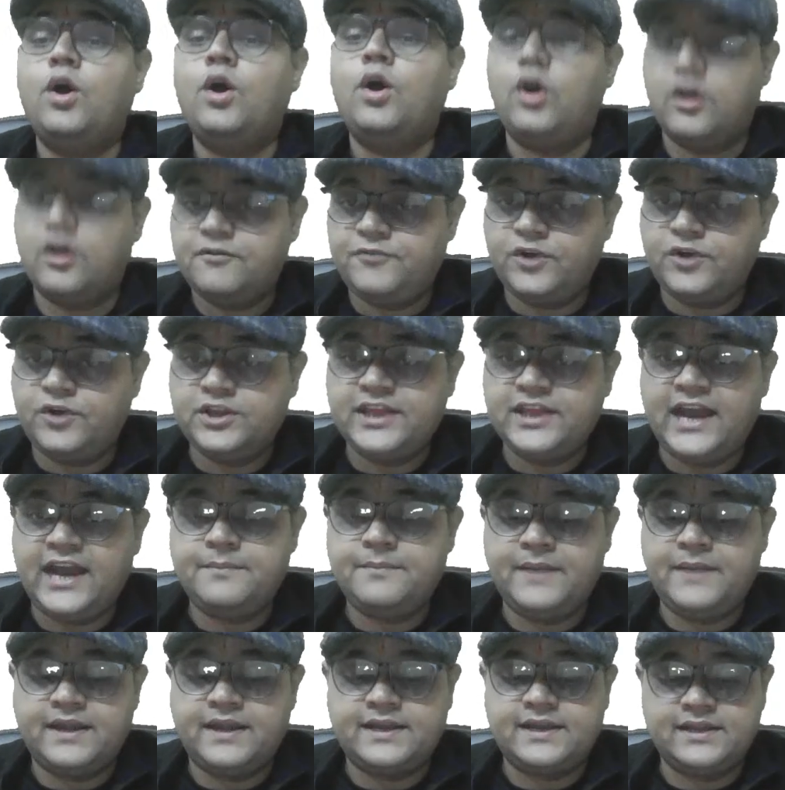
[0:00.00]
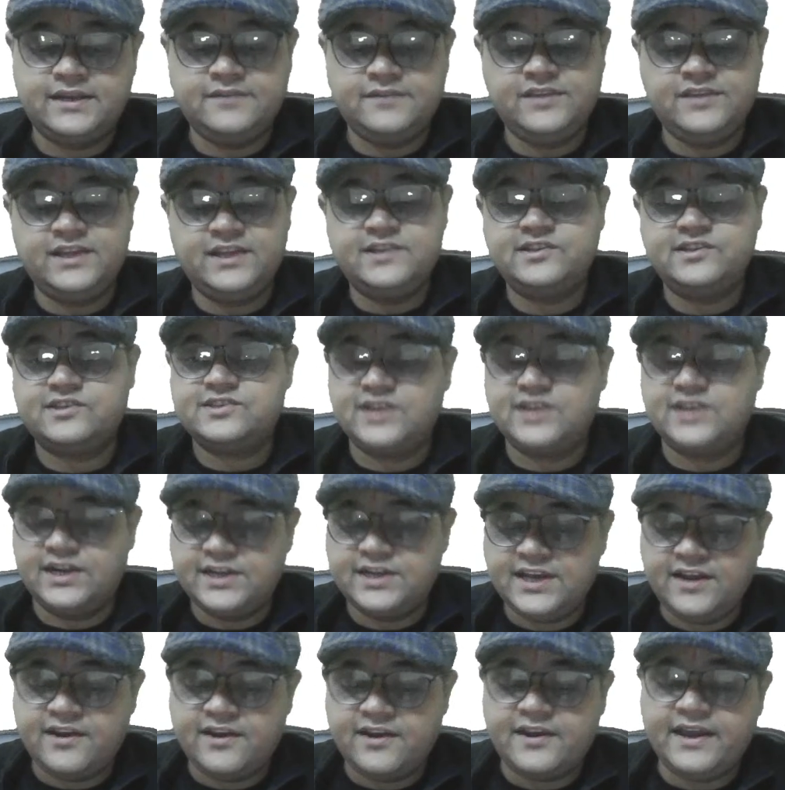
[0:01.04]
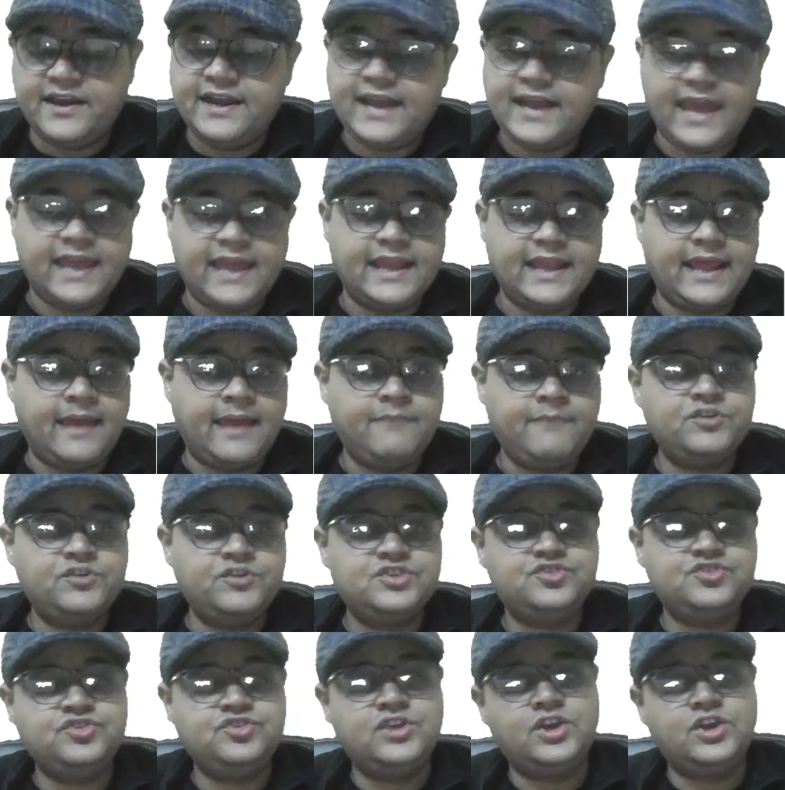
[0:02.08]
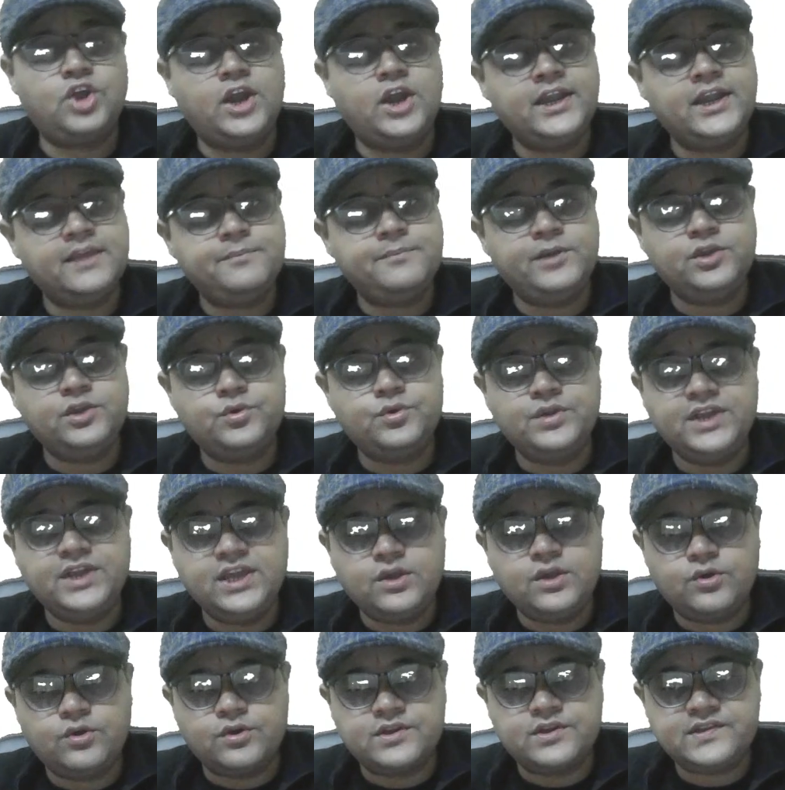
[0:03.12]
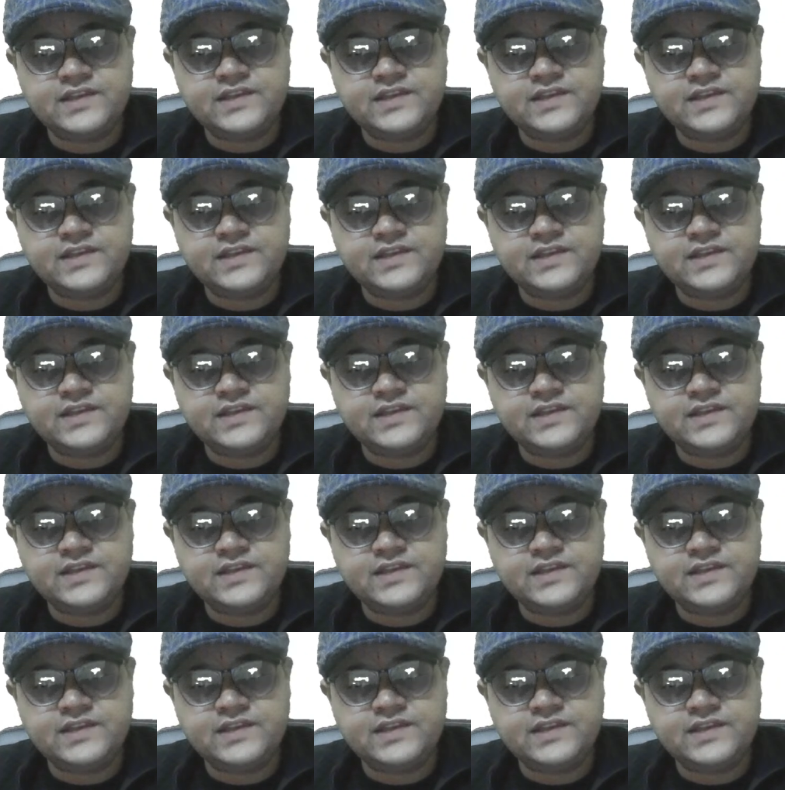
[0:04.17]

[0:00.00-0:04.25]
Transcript: Or for that matter, there is a certain ray diagram which you're not able to decode.